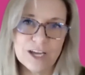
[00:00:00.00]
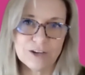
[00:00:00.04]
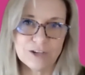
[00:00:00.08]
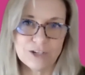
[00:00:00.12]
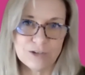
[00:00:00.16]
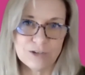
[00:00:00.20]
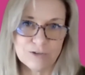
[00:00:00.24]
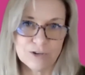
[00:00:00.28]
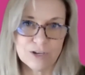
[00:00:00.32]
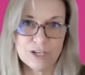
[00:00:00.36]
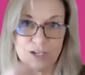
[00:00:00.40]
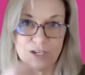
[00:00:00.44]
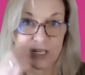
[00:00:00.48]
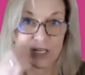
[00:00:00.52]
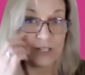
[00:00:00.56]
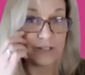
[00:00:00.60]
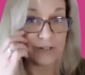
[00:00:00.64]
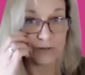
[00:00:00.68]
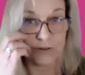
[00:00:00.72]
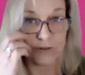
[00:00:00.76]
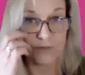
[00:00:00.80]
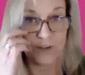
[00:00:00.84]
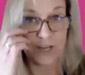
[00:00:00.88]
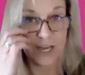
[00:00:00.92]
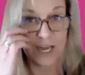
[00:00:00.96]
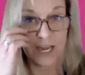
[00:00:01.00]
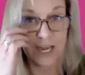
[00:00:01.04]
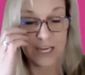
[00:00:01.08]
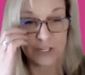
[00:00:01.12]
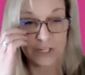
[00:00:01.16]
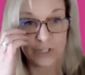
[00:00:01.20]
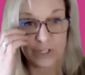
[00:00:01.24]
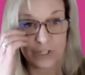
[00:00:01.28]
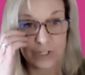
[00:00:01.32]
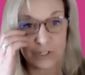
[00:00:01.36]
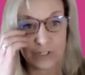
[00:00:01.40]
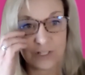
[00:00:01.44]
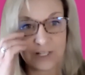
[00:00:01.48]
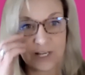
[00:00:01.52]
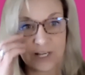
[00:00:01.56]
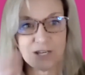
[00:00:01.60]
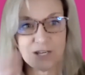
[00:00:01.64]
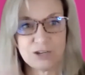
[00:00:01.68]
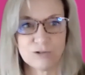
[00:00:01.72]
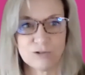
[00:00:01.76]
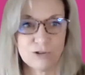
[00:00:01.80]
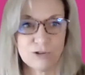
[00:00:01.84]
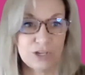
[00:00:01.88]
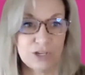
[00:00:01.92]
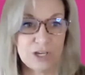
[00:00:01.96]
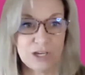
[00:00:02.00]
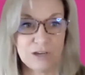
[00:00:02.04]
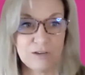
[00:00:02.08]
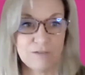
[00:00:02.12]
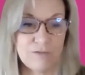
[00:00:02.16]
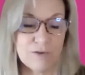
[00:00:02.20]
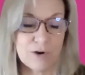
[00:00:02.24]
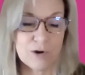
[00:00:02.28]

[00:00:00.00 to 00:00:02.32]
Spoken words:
Are you any certifications that you're looking